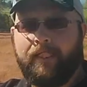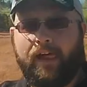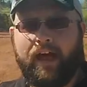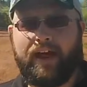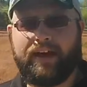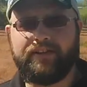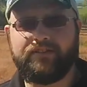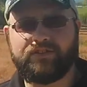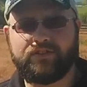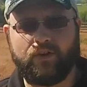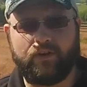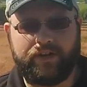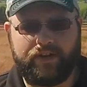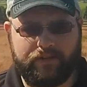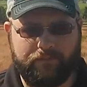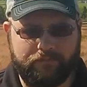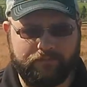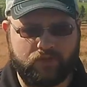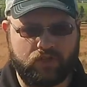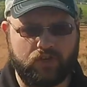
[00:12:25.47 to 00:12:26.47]
and he's going
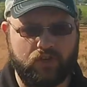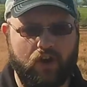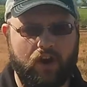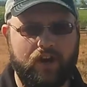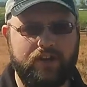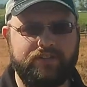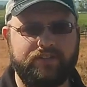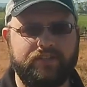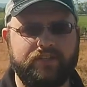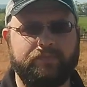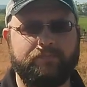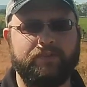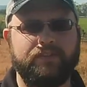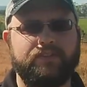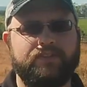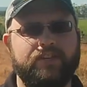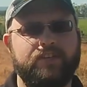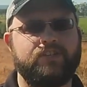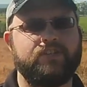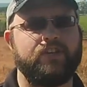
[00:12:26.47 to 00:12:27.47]
to charge this
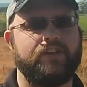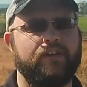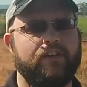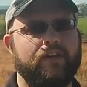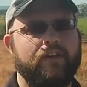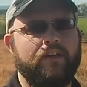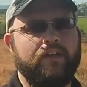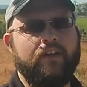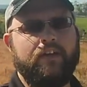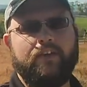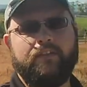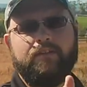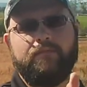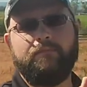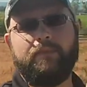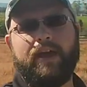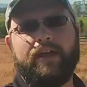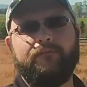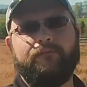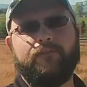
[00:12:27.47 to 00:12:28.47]
position. The
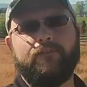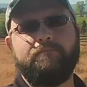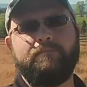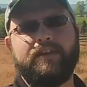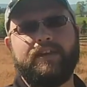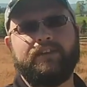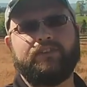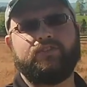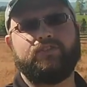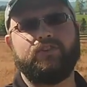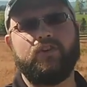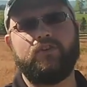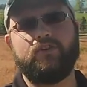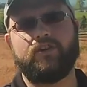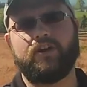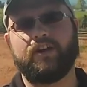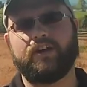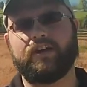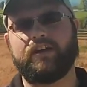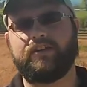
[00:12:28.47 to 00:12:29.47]
men from Minnesota
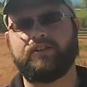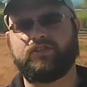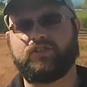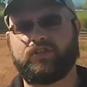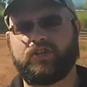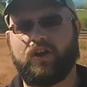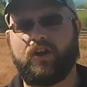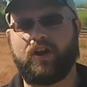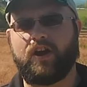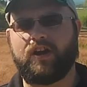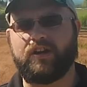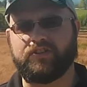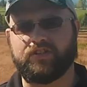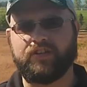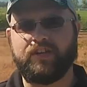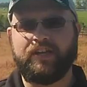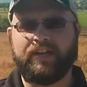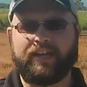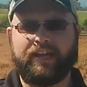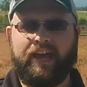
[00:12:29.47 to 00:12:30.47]
are going to charge.
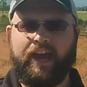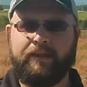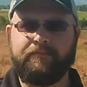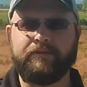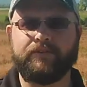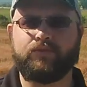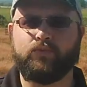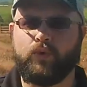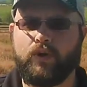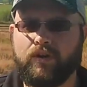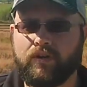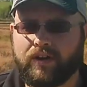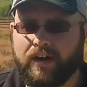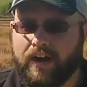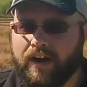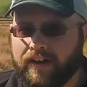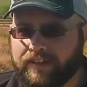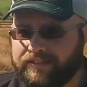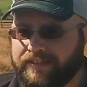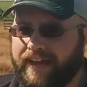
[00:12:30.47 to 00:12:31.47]
Cadmus
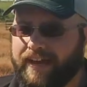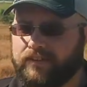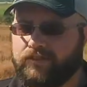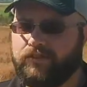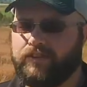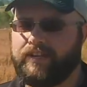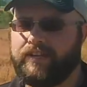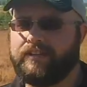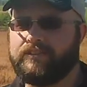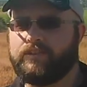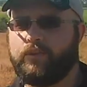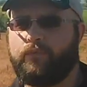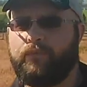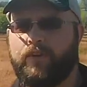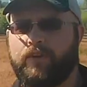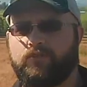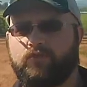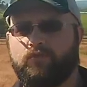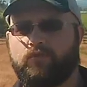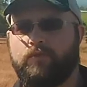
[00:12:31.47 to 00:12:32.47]
Wilcox, actually, in his
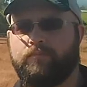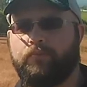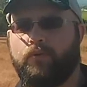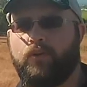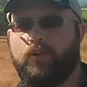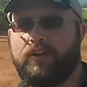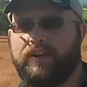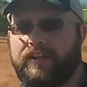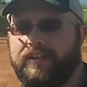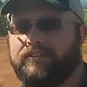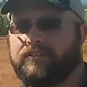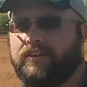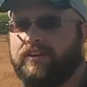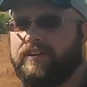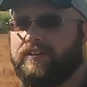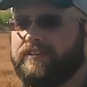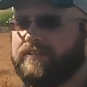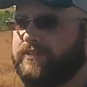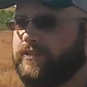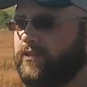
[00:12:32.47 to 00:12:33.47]
official report, he's
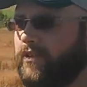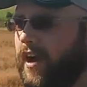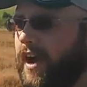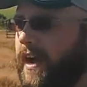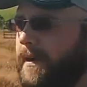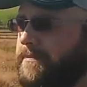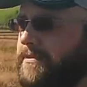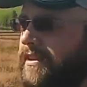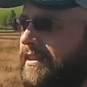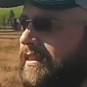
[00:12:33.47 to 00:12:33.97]
going to describe the